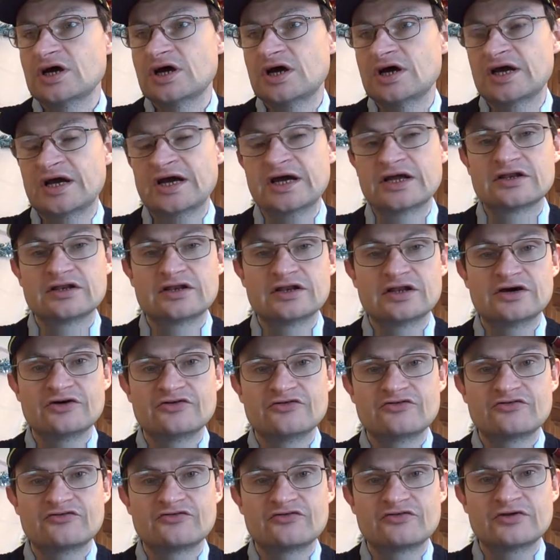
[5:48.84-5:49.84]
I had
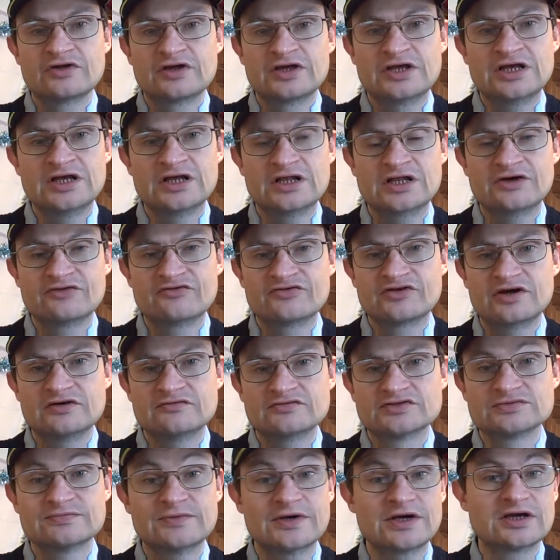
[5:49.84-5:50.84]
enough heat left
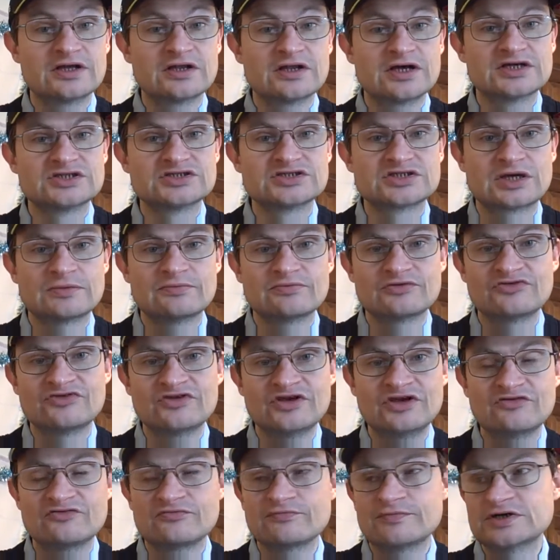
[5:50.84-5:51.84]
over to make a nice cup of
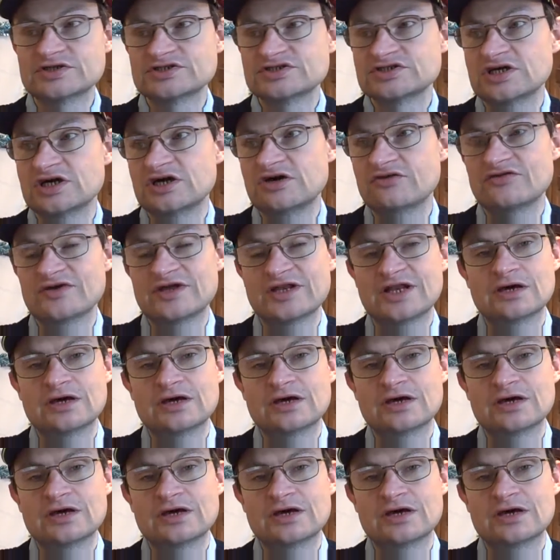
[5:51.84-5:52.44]
tea for myself,